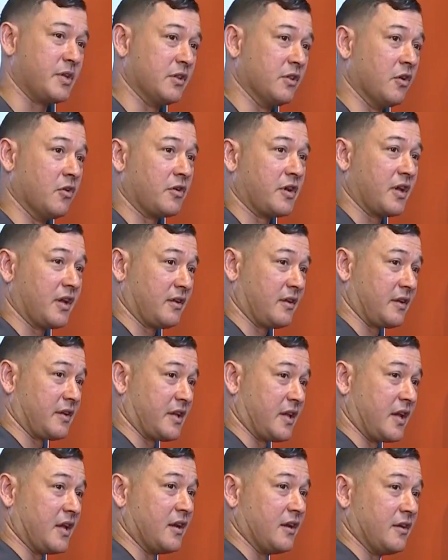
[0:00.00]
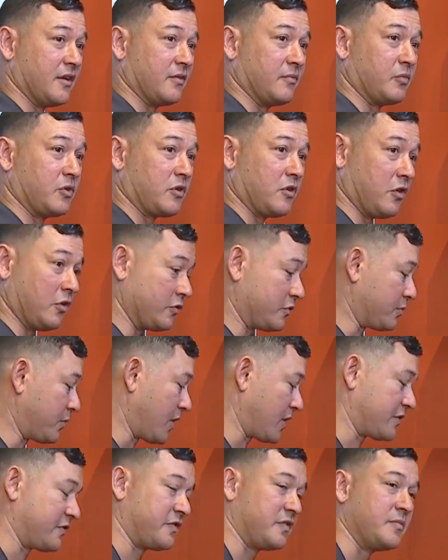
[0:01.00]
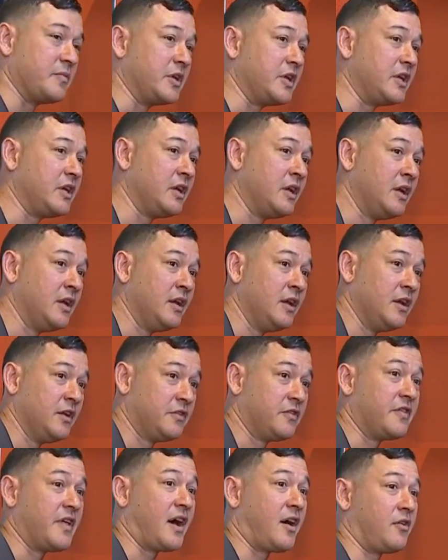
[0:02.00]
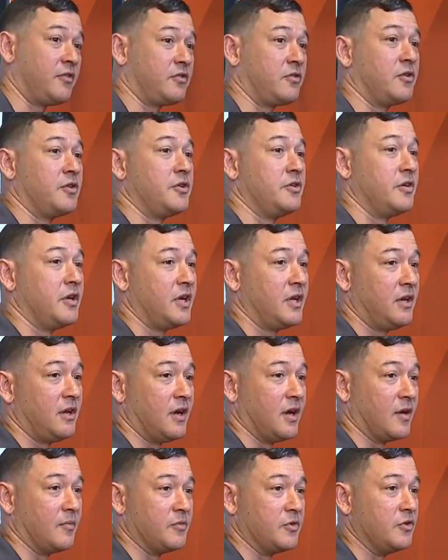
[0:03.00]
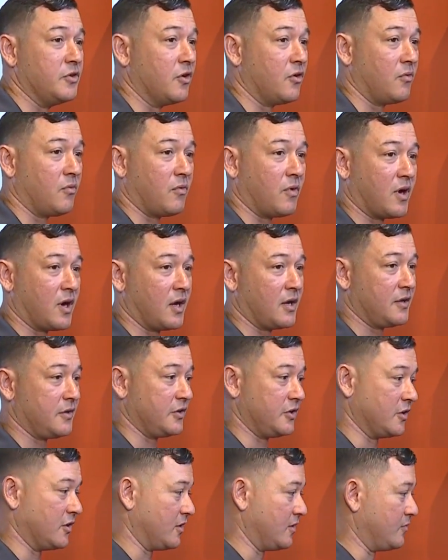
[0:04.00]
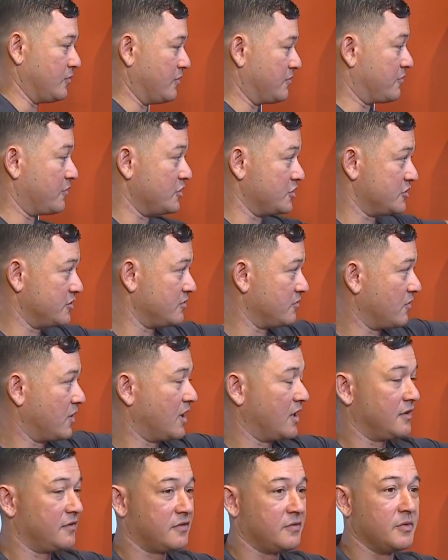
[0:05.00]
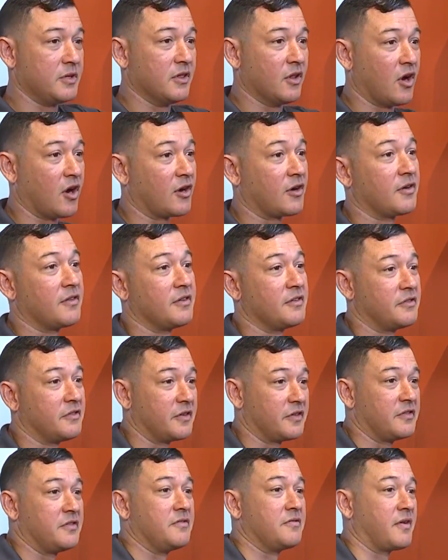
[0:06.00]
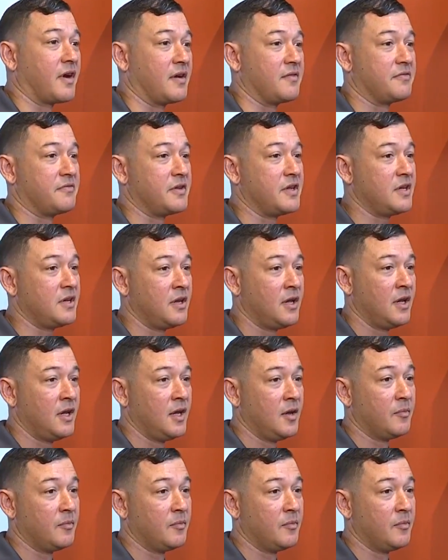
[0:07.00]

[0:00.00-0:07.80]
of be located in close proximity to the outdoor unit. Um, you don't want your refrigerant run to be longer than 65 feet.